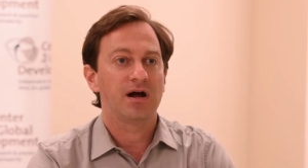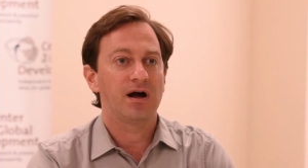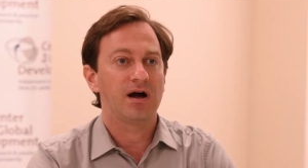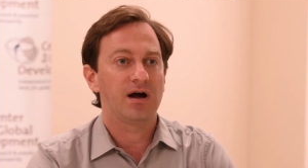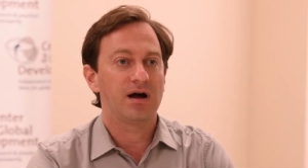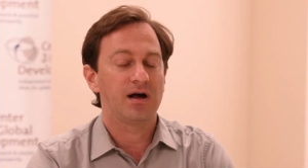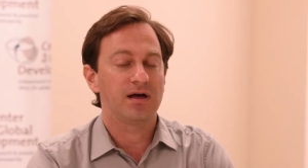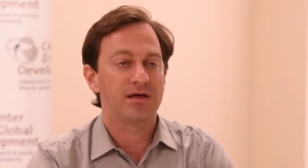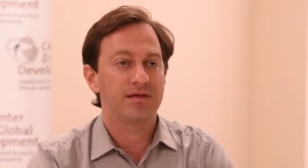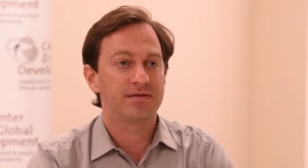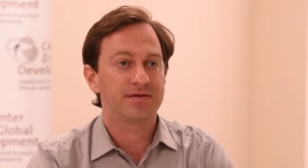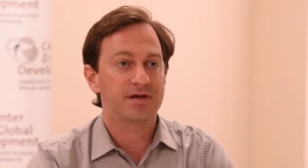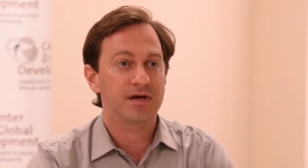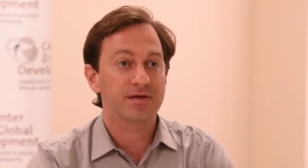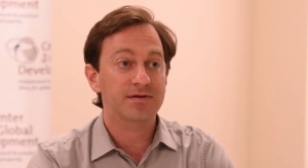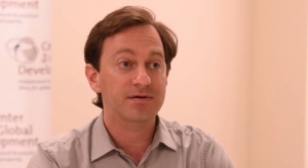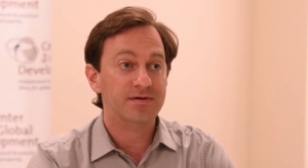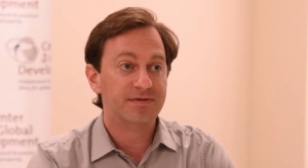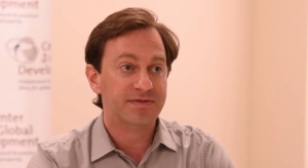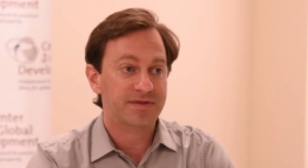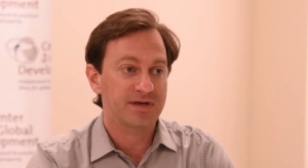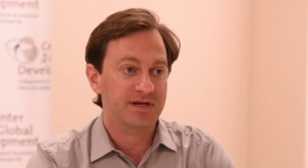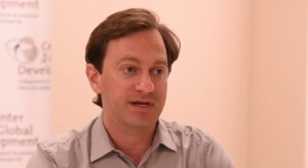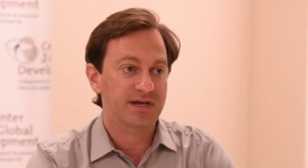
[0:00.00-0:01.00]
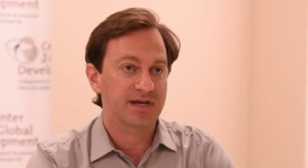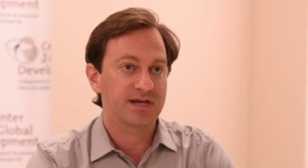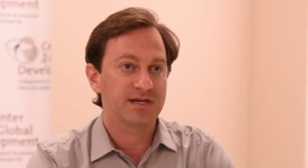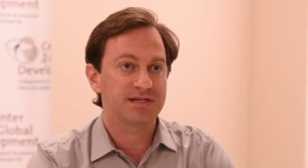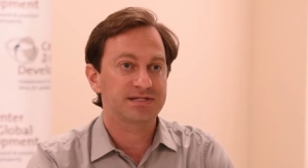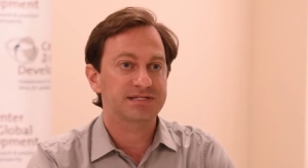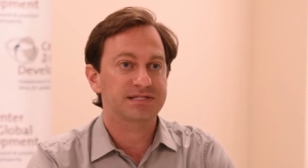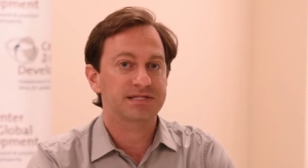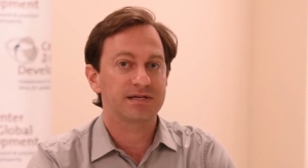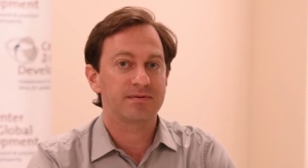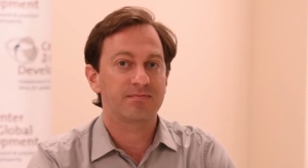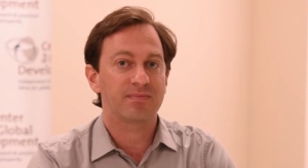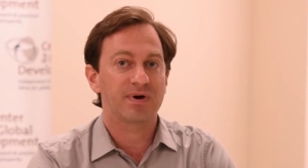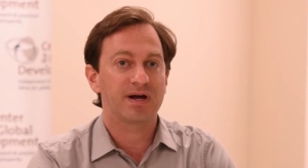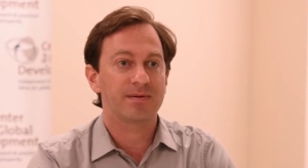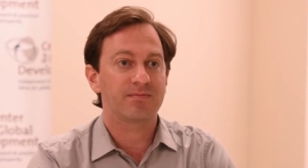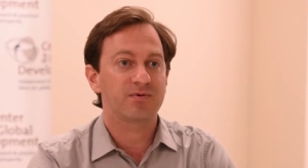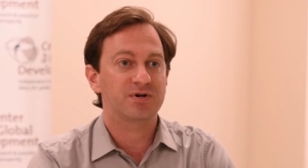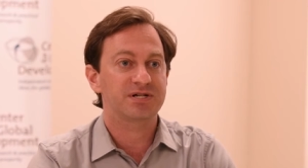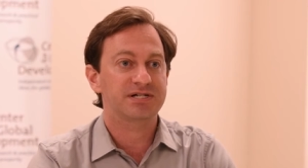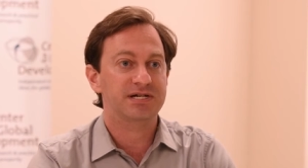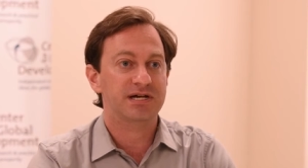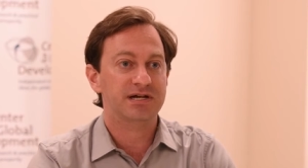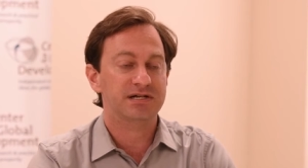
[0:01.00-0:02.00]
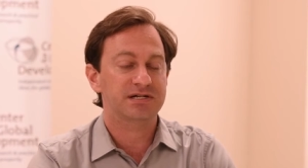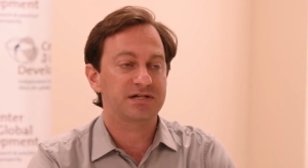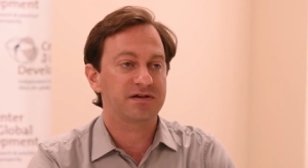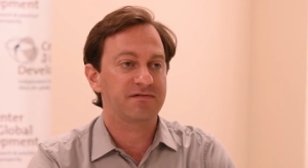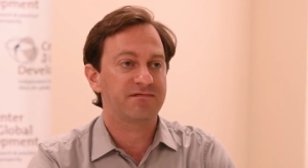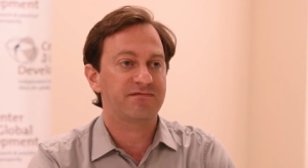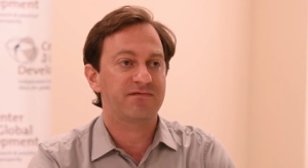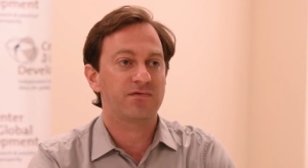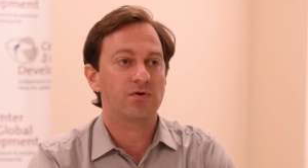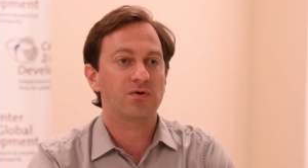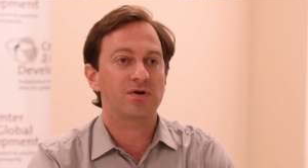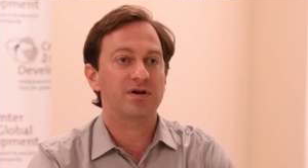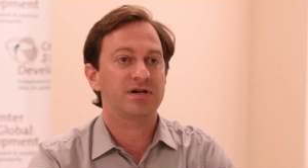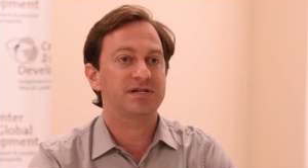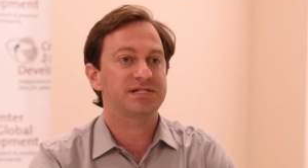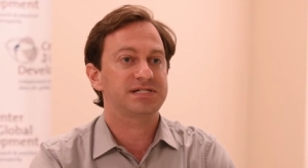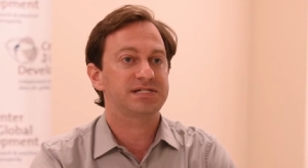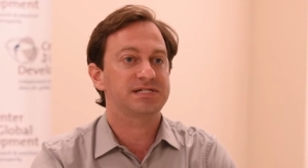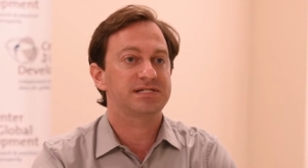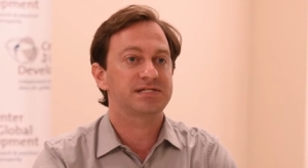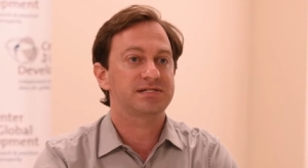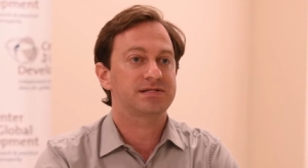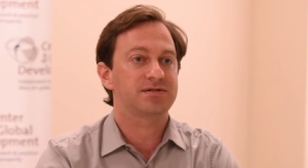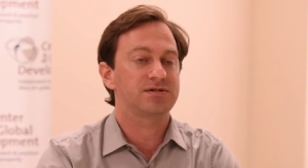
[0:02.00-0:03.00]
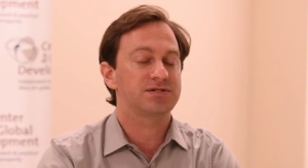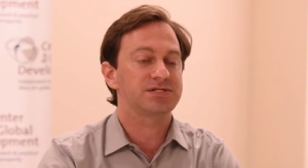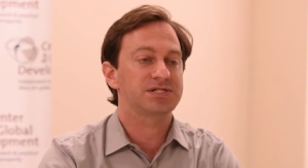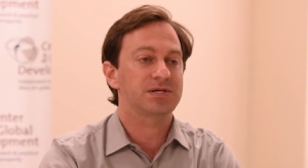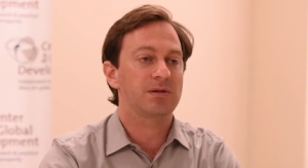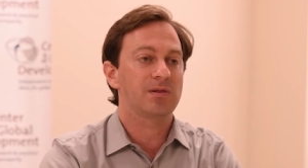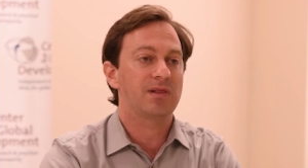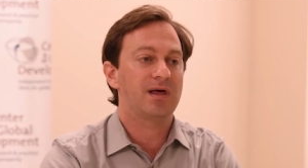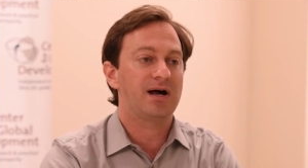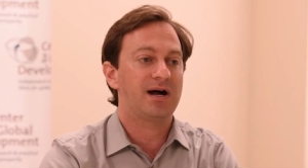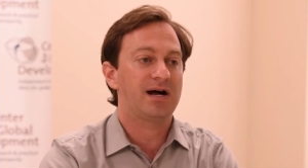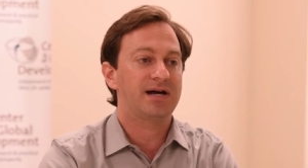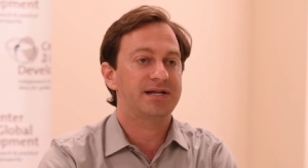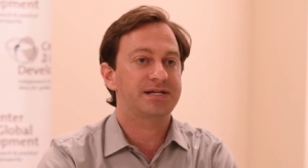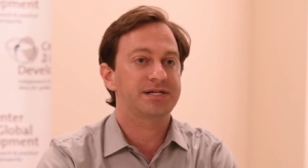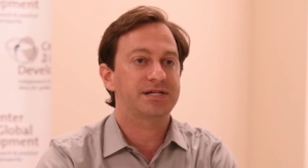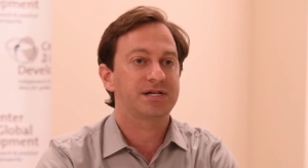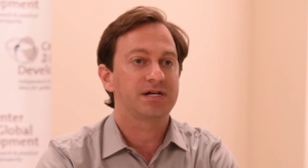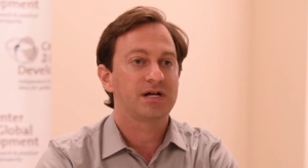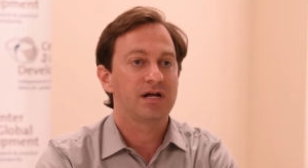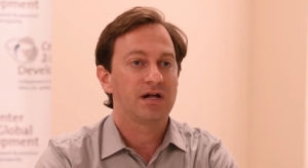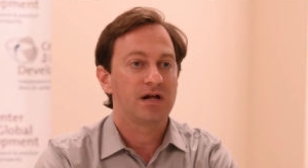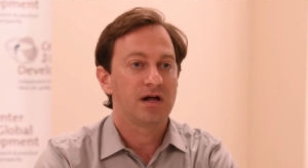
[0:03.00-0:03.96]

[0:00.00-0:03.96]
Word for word: Uh, the other thing is that by protecting forests, there's a lot